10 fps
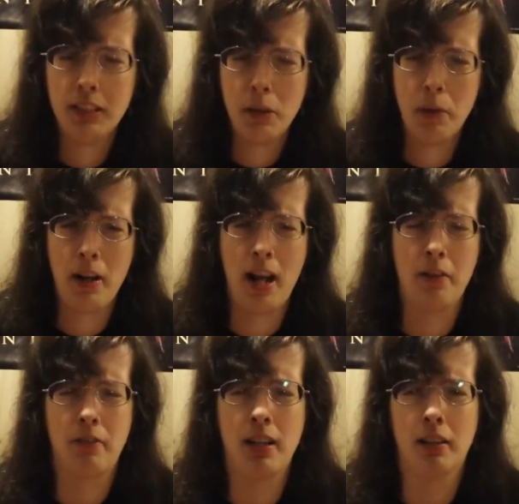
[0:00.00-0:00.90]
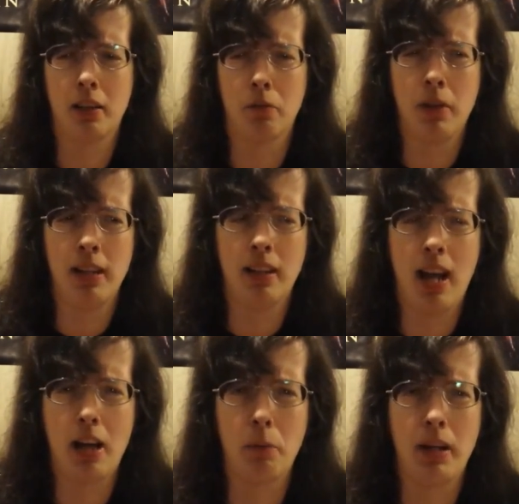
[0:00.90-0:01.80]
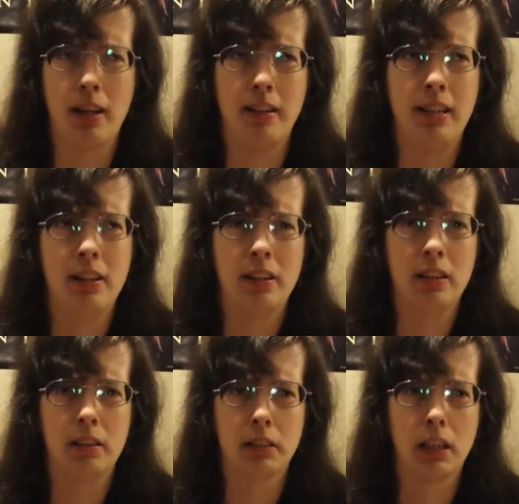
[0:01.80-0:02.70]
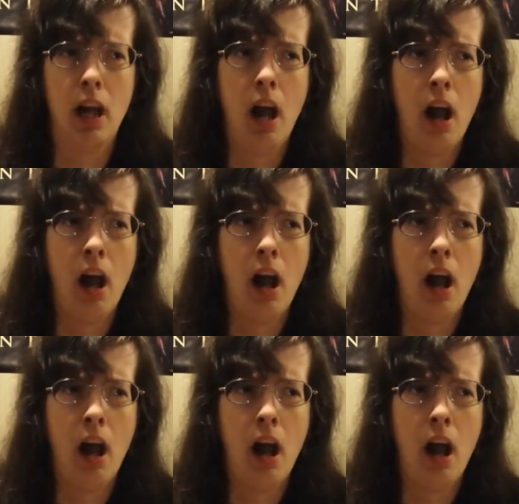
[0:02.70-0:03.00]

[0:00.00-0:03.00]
Then when I had to find out, wait, had to wait a year. I was like,